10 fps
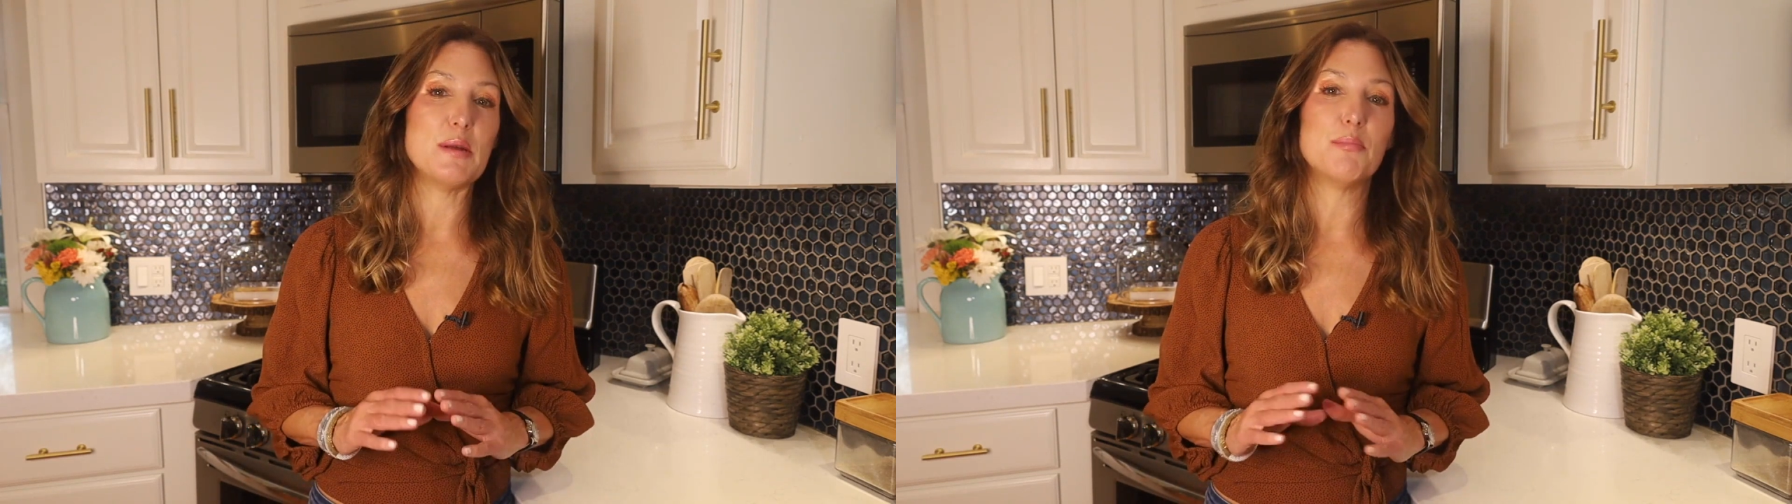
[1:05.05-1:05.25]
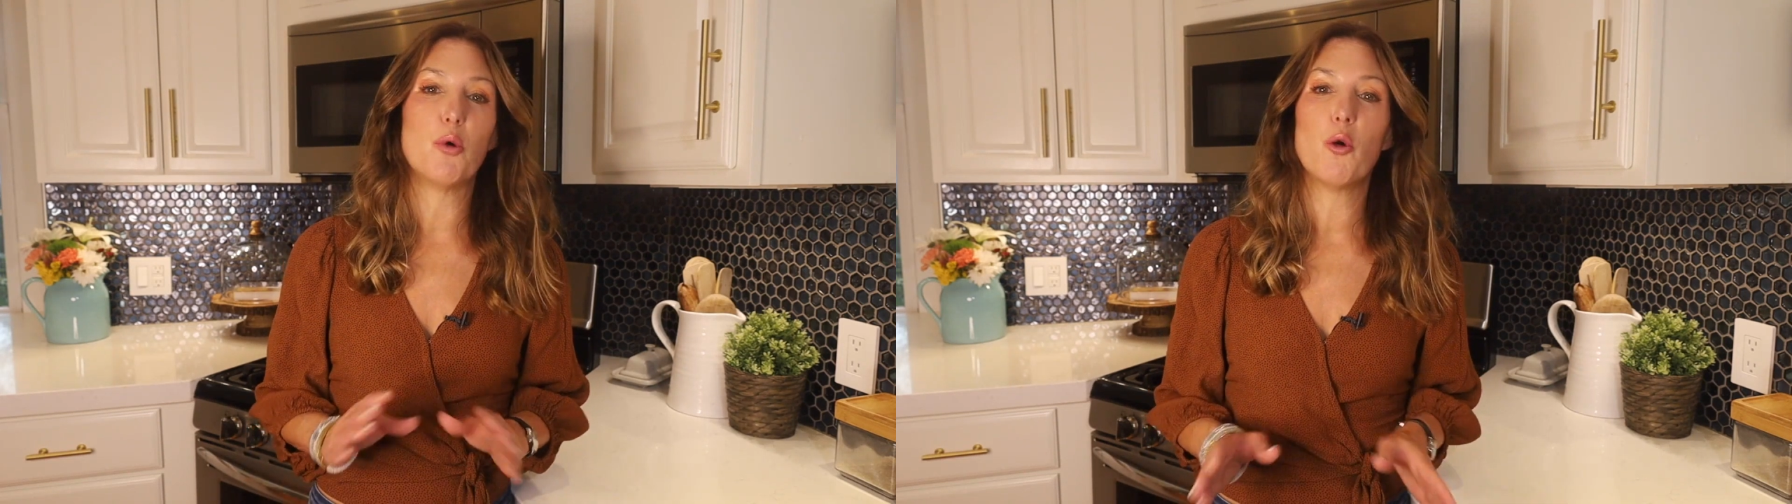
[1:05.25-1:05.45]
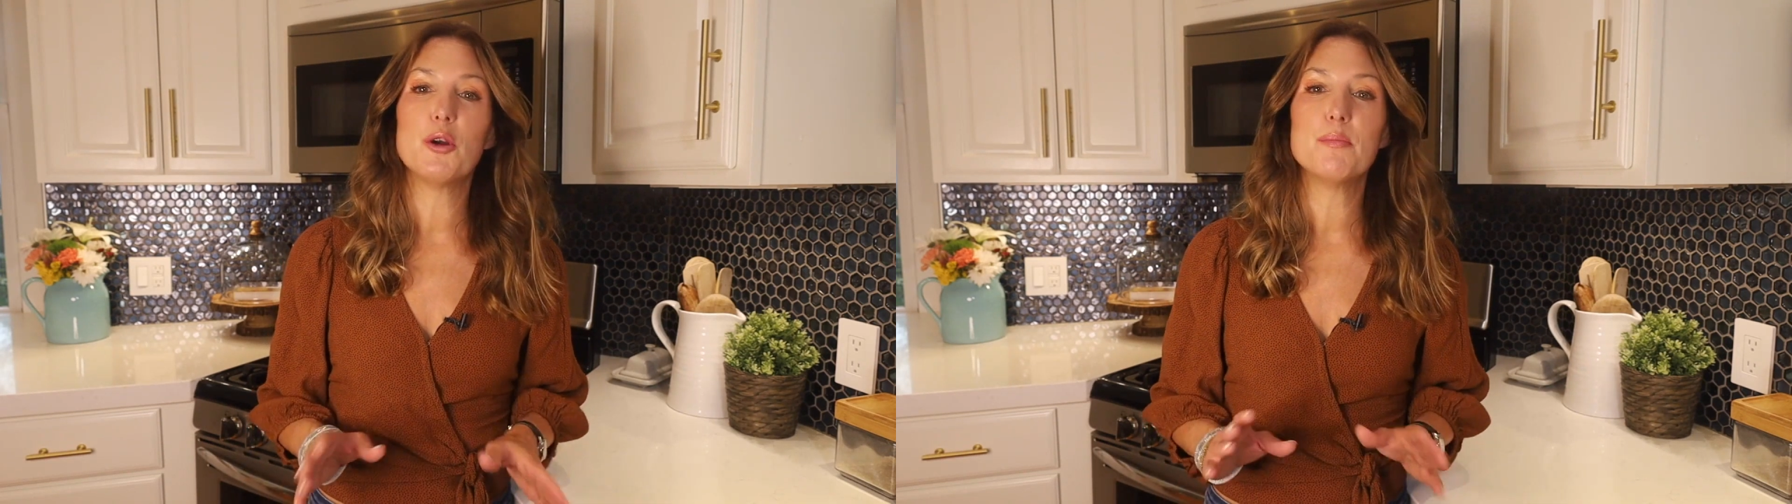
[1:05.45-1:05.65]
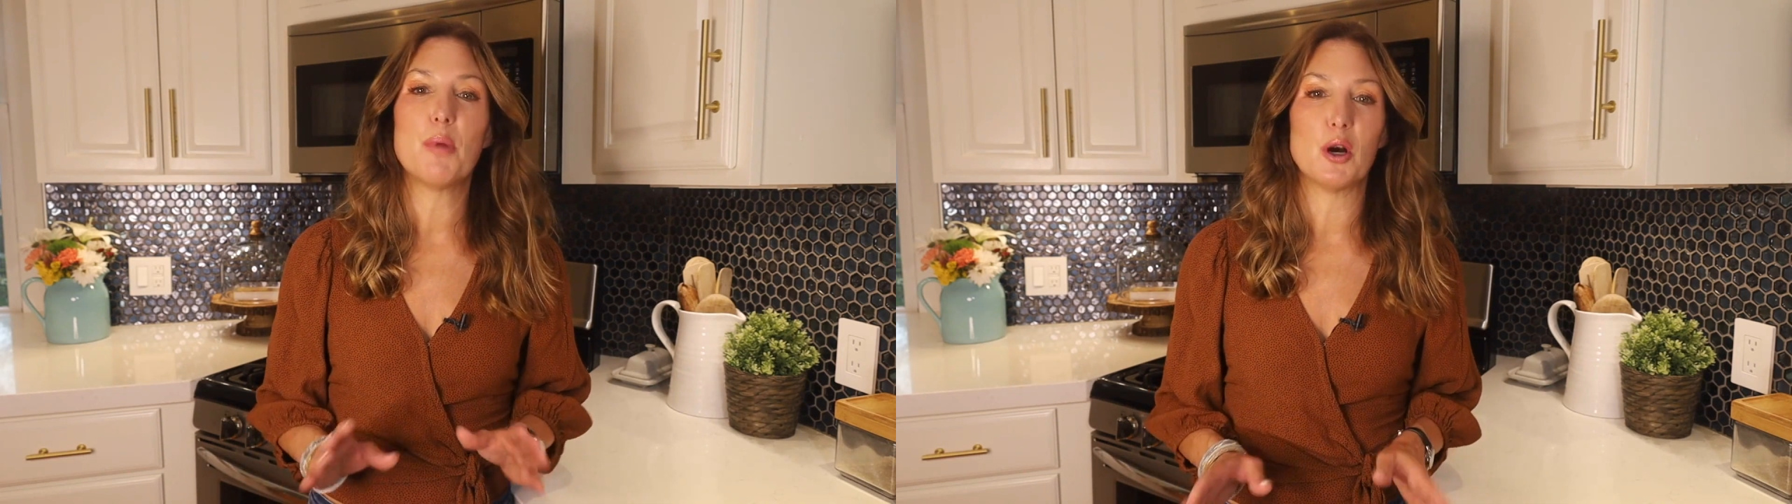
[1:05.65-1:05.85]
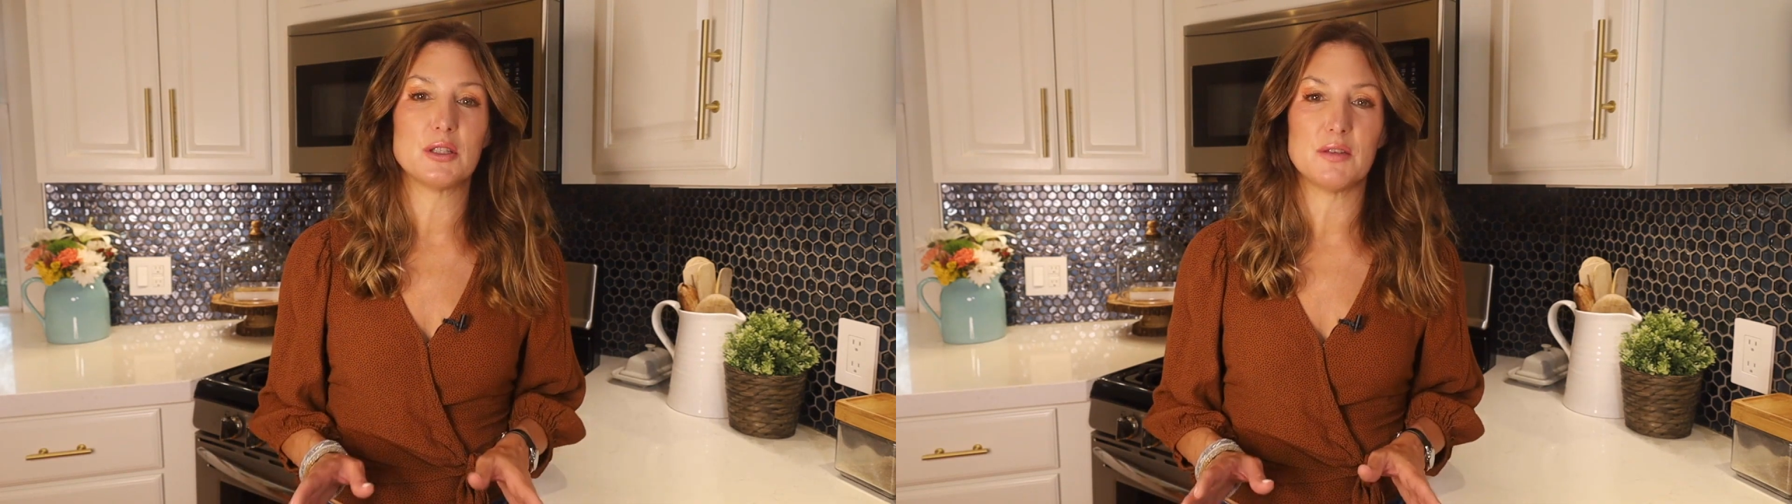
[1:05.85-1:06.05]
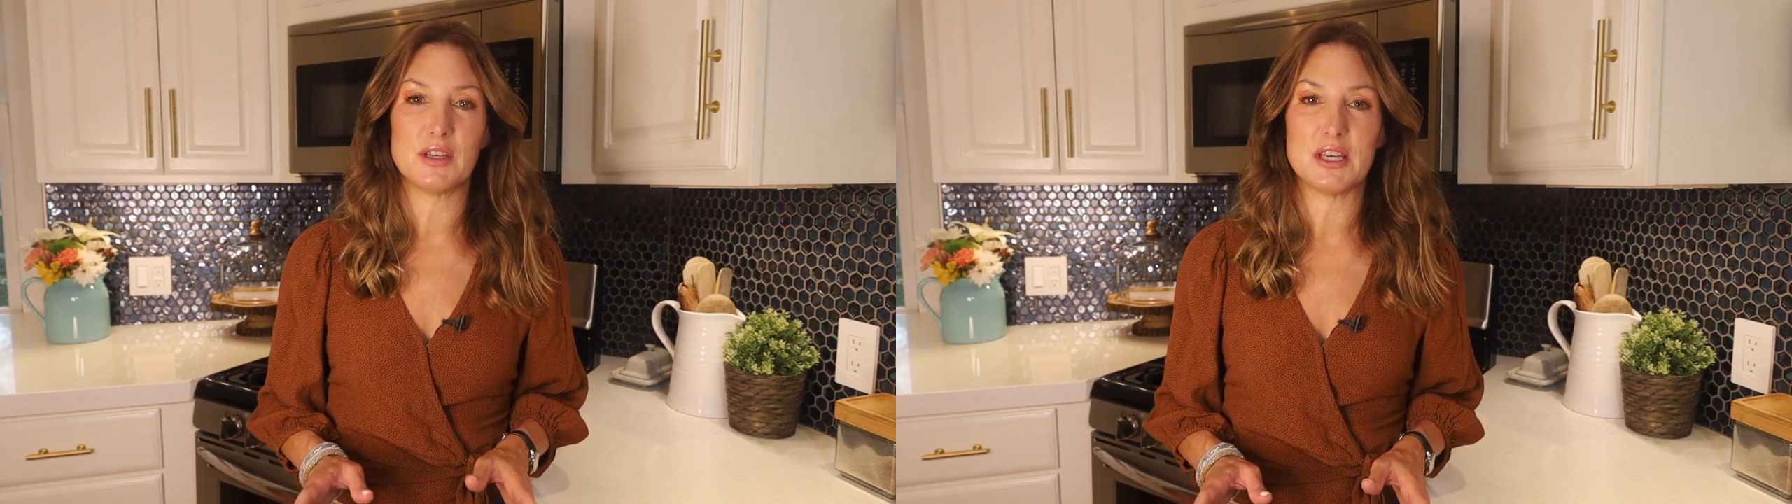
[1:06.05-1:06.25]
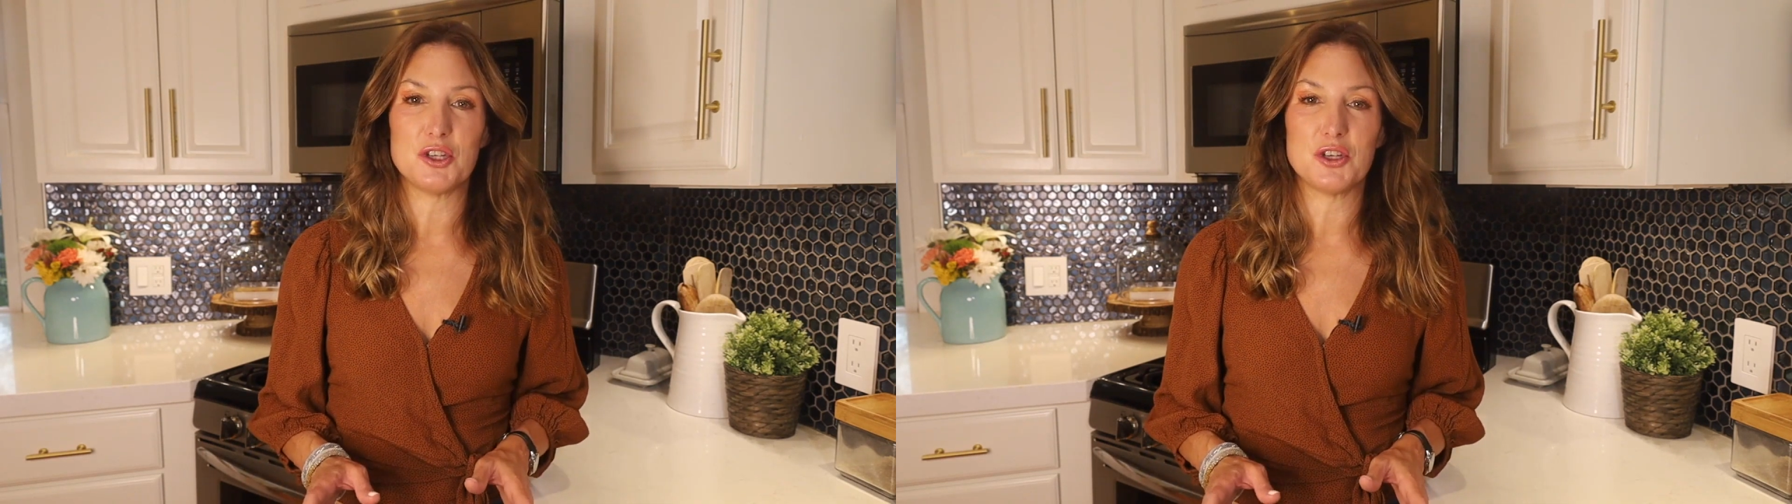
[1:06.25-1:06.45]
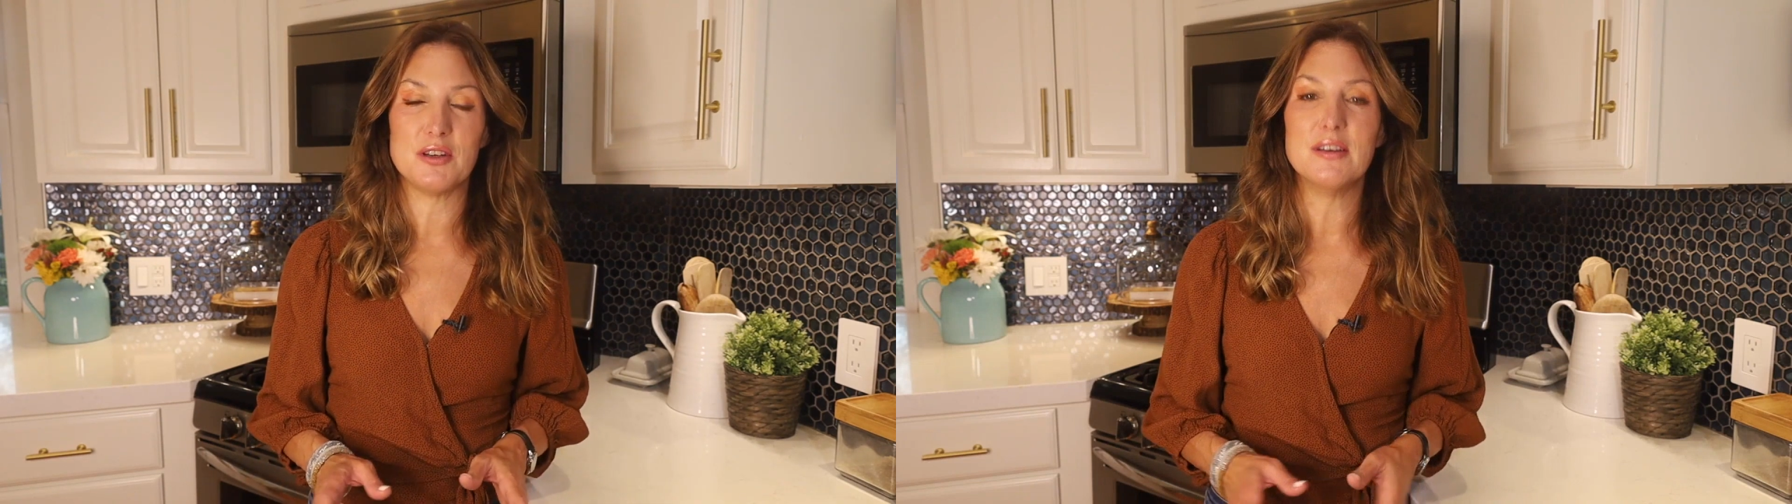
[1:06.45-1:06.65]
important parts of a
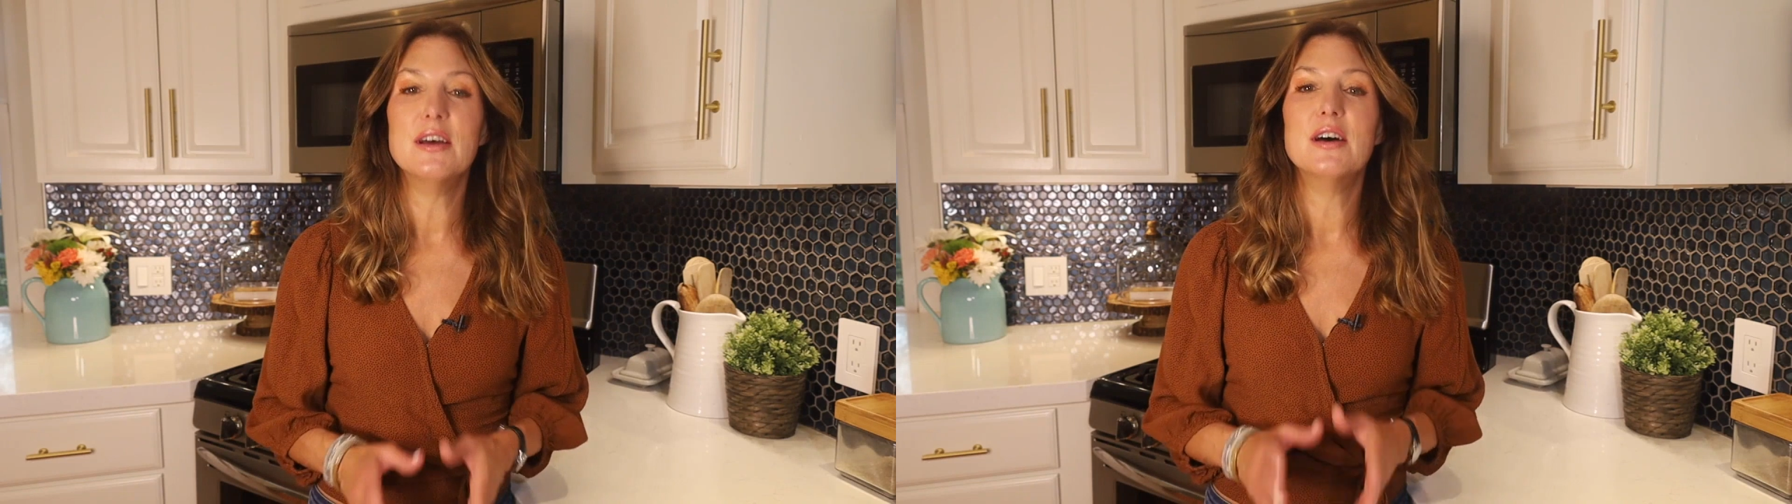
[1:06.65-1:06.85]
kitchen